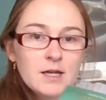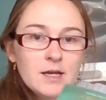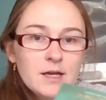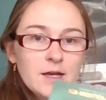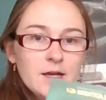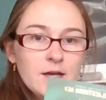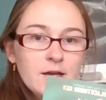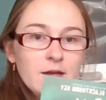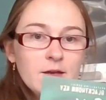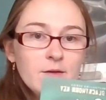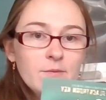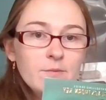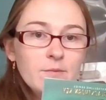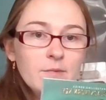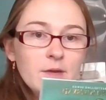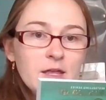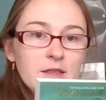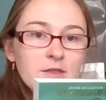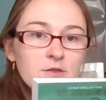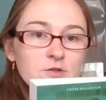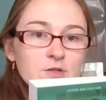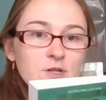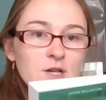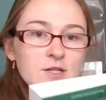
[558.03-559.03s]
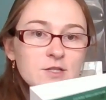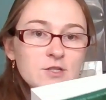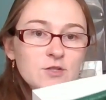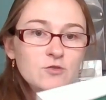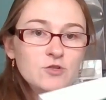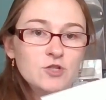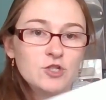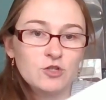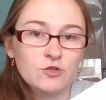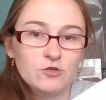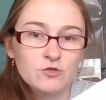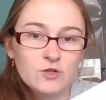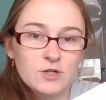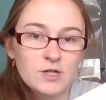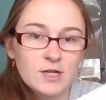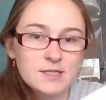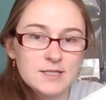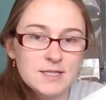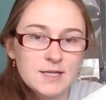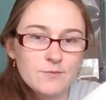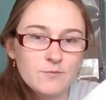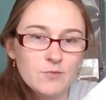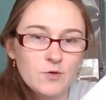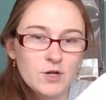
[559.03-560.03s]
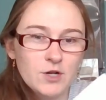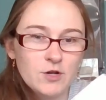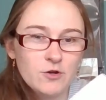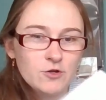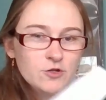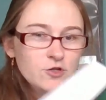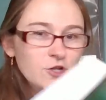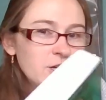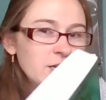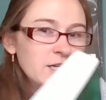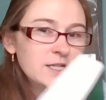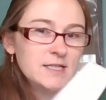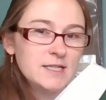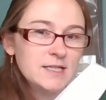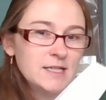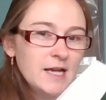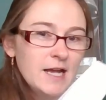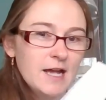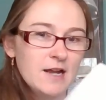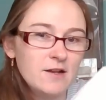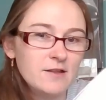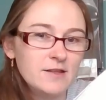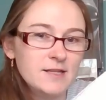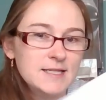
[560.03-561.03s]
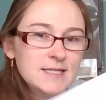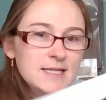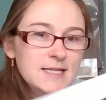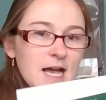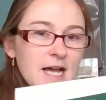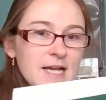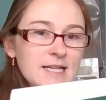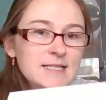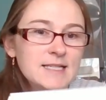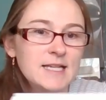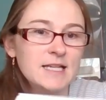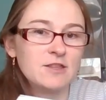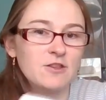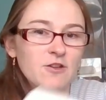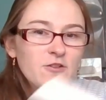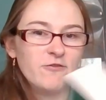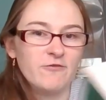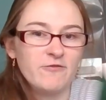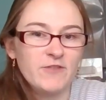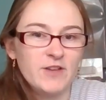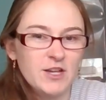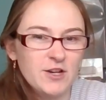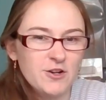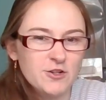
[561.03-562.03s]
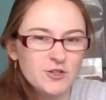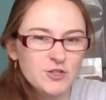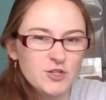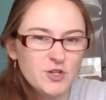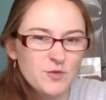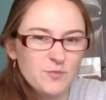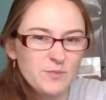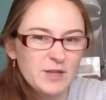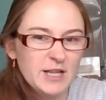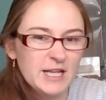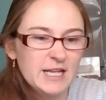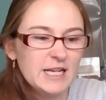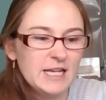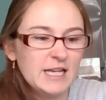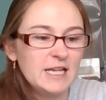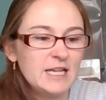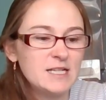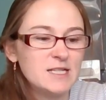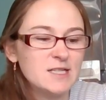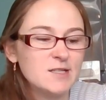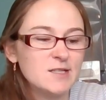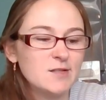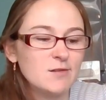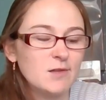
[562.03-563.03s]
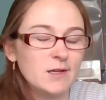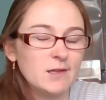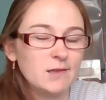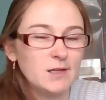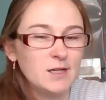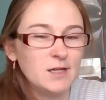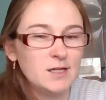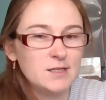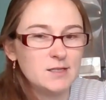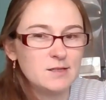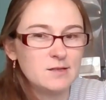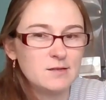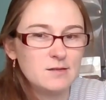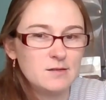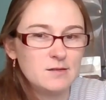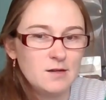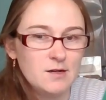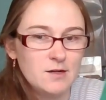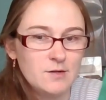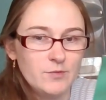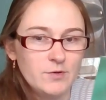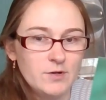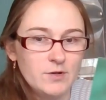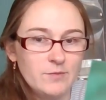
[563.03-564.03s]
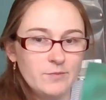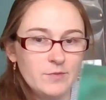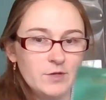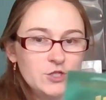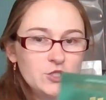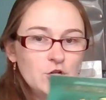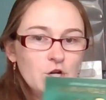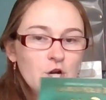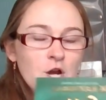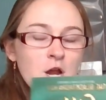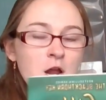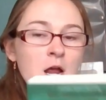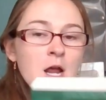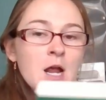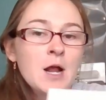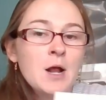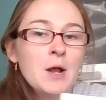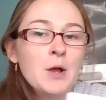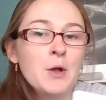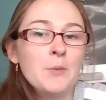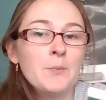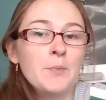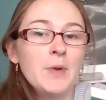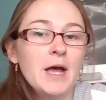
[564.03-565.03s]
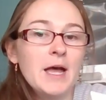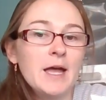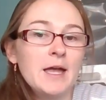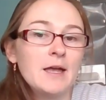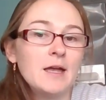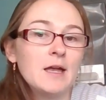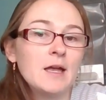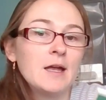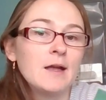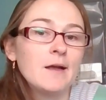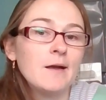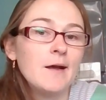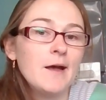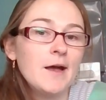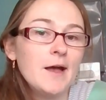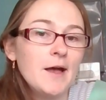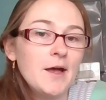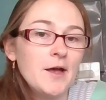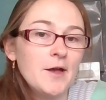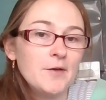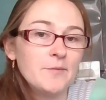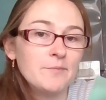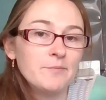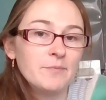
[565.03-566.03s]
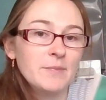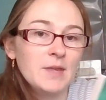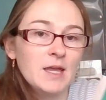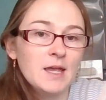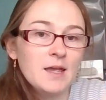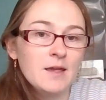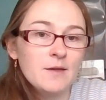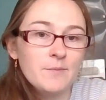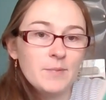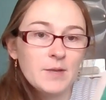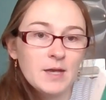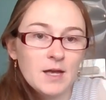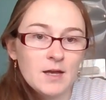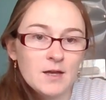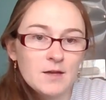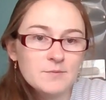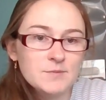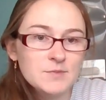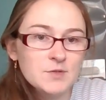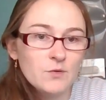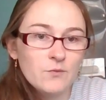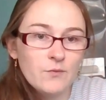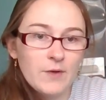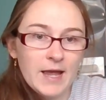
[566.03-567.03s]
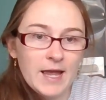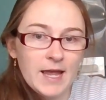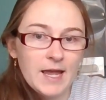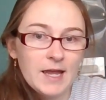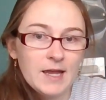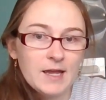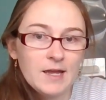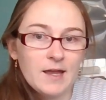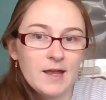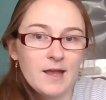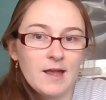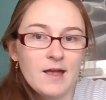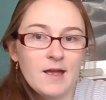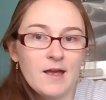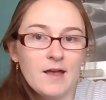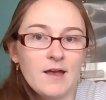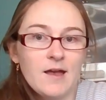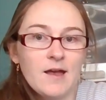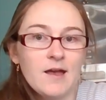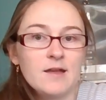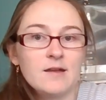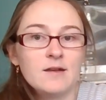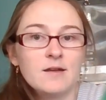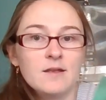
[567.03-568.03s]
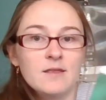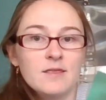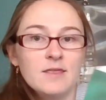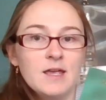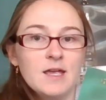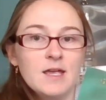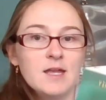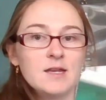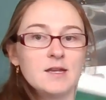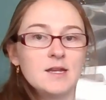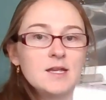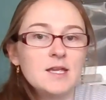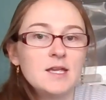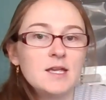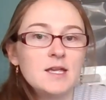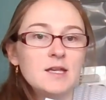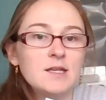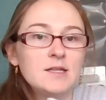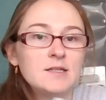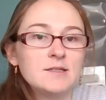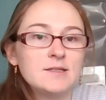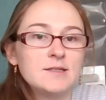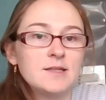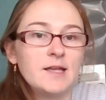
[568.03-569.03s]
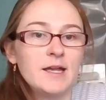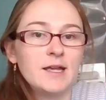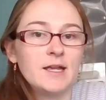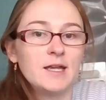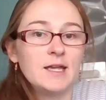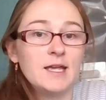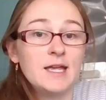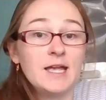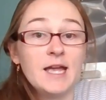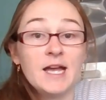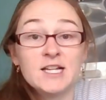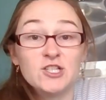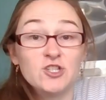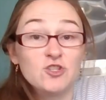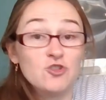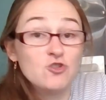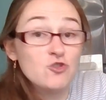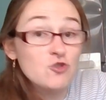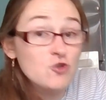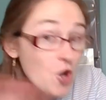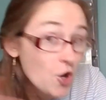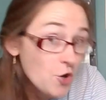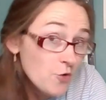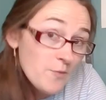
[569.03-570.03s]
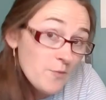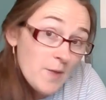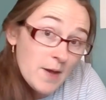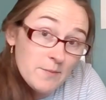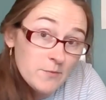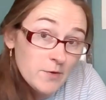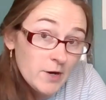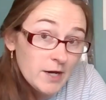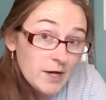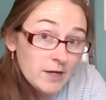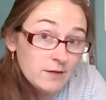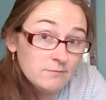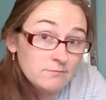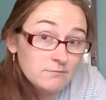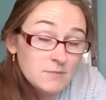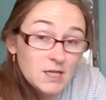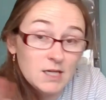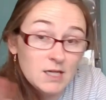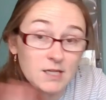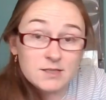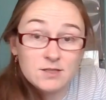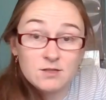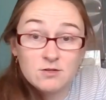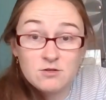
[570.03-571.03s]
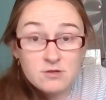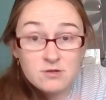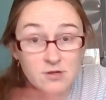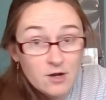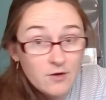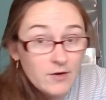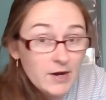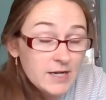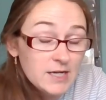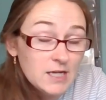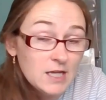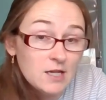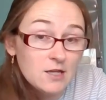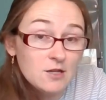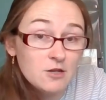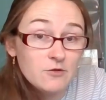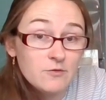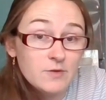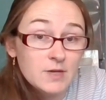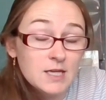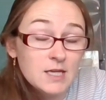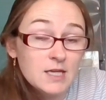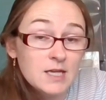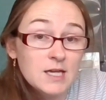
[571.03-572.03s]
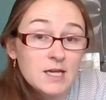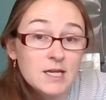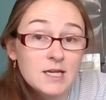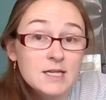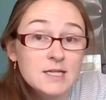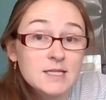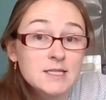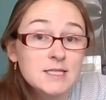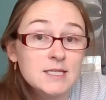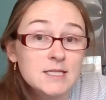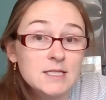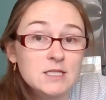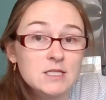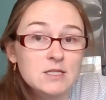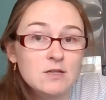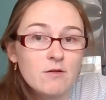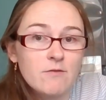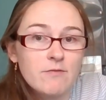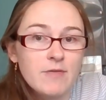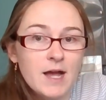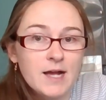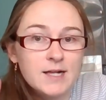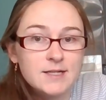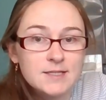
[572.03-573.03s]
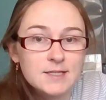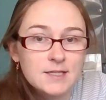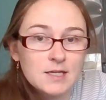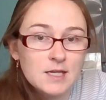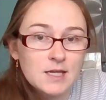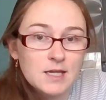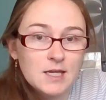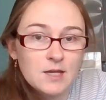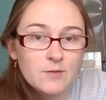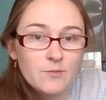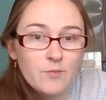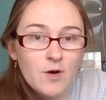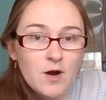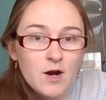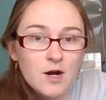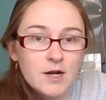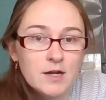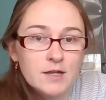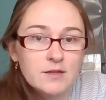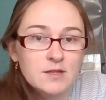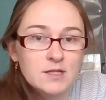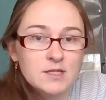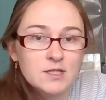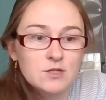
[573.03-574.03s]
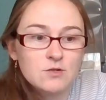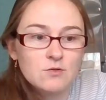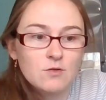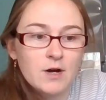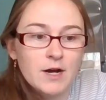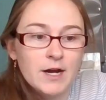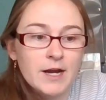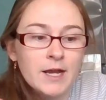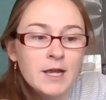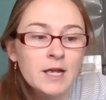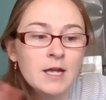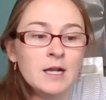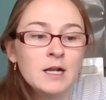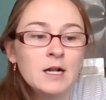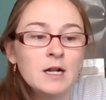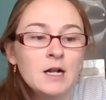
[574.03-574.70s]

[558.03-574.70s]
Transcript: and there's also children at some point who are trying to dig out of this ice, like their fingers are bloody. And so like, that's not a pretty picture. But he becomes awake, and then he's like, he has no memory. He has no idea who he is. And so that's a key part in this story.